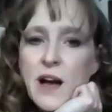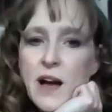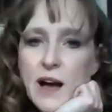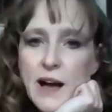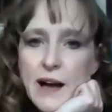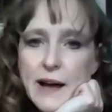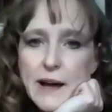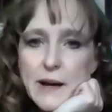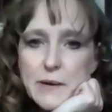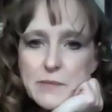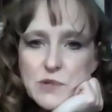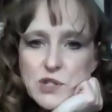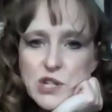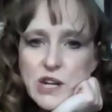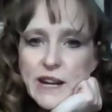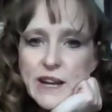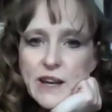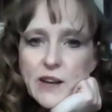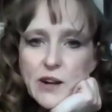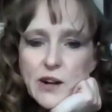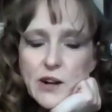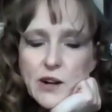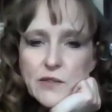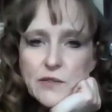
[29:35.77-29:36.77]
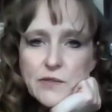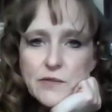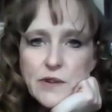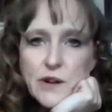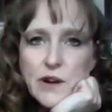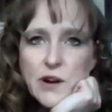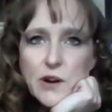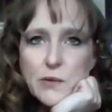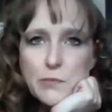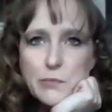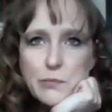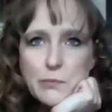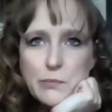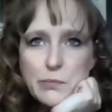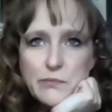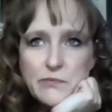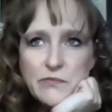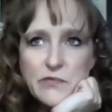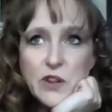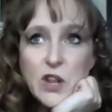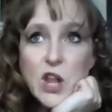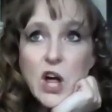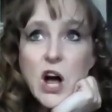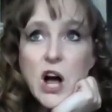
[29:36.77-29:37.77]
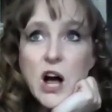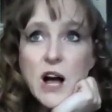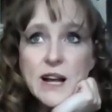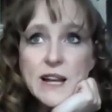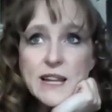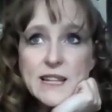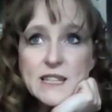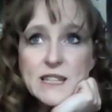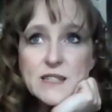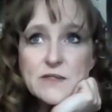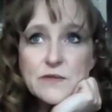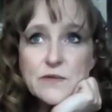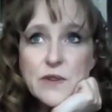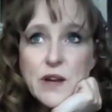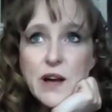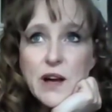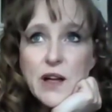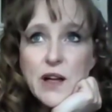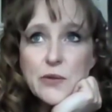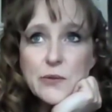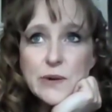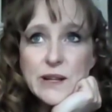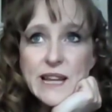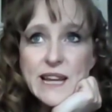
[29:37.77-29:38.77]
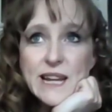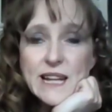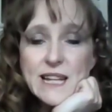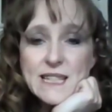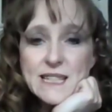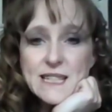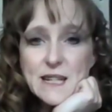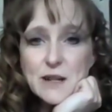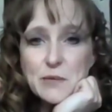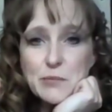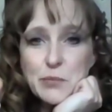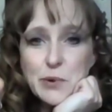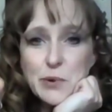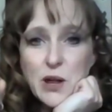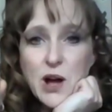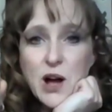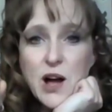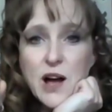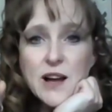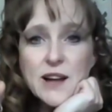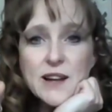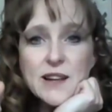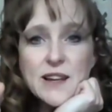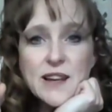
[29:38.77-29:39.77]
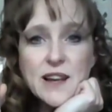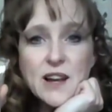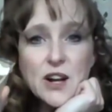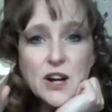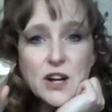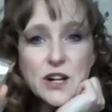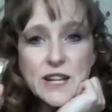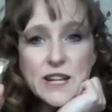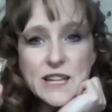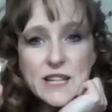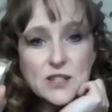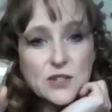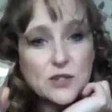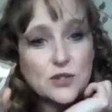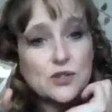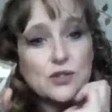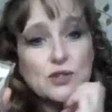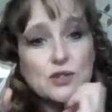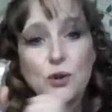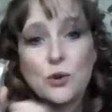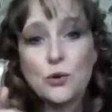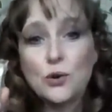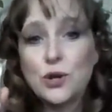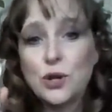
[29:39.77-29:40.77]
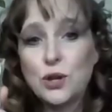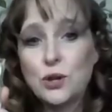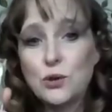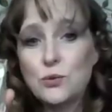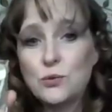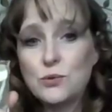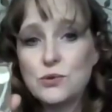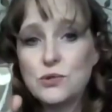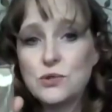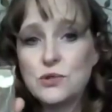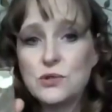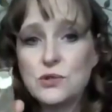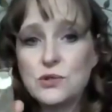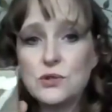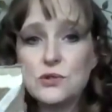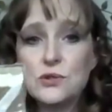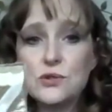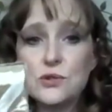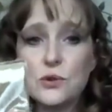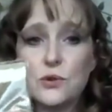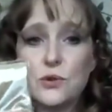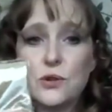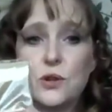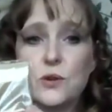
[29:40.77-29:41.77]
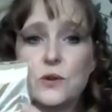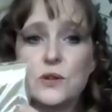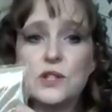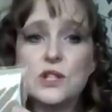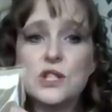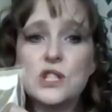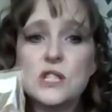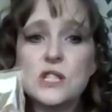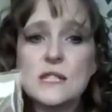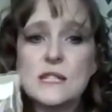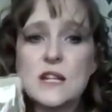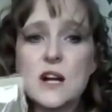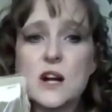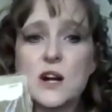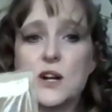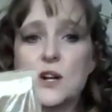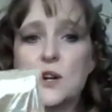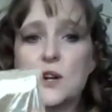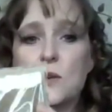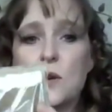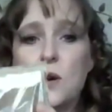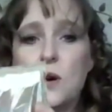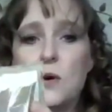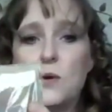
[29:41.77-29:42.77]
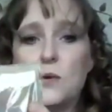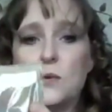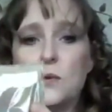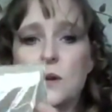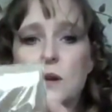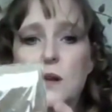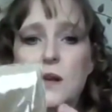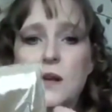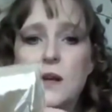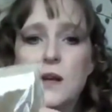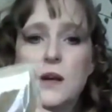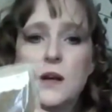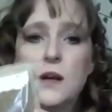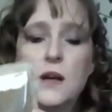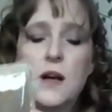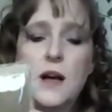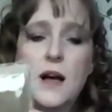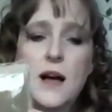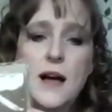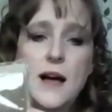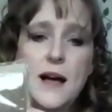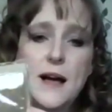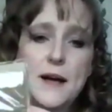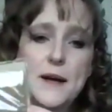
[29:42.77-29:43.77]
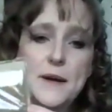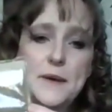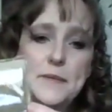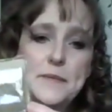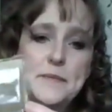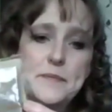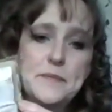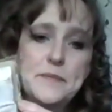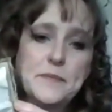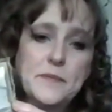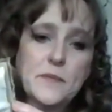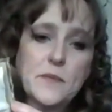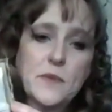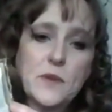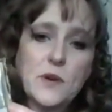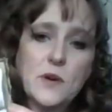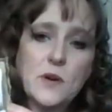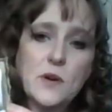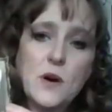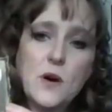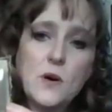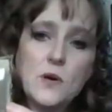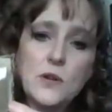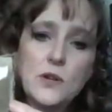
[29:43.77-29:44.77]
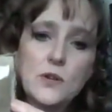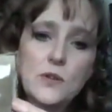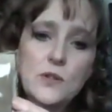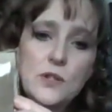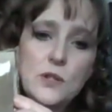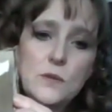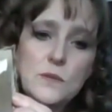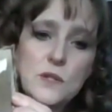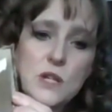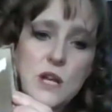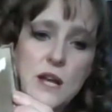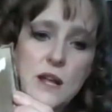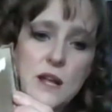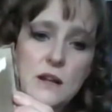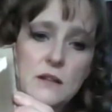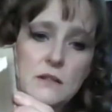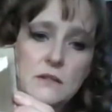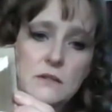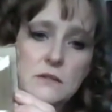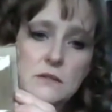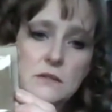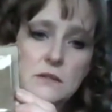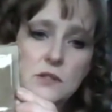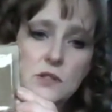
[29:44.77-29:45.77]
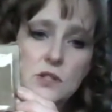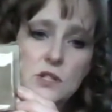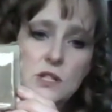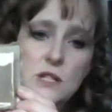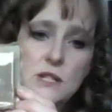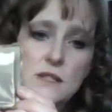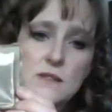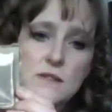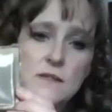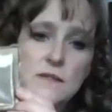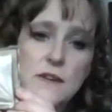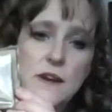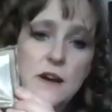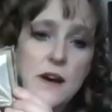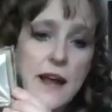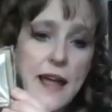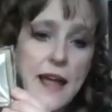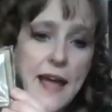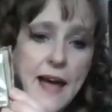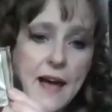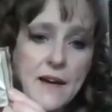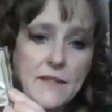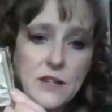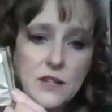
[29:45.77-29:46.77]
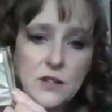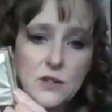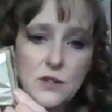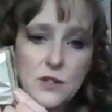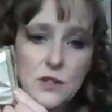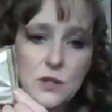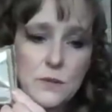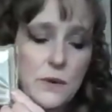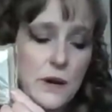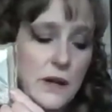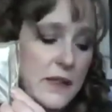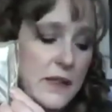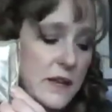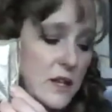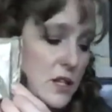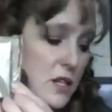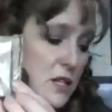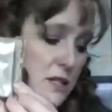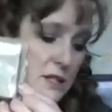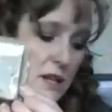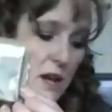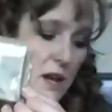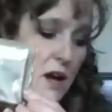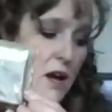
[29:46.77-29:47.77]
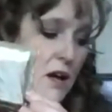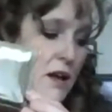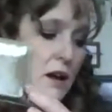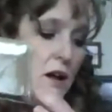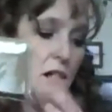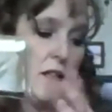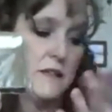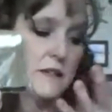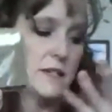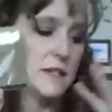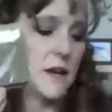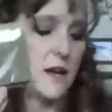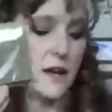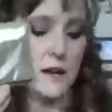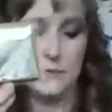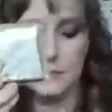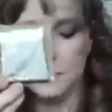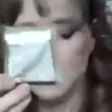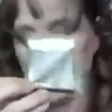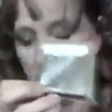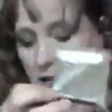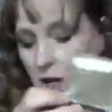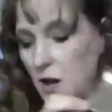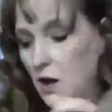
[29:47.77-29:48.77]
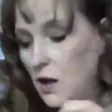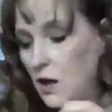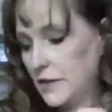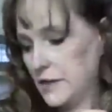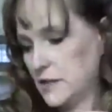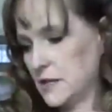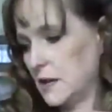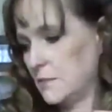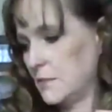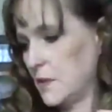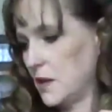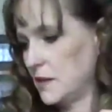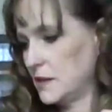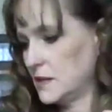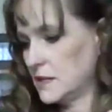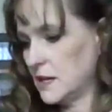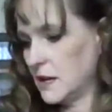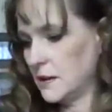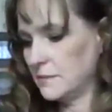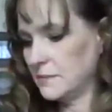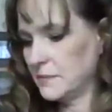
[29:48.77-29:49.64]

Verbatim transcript: Um, check out her, her blog, it's uh, three Ladies and a Blog. Her kids are so cute. They're so cute. She just started her own um, her own YouTube channel. So So she's a very avid YouTuber. I think she's on all the time, like all the time, all the time.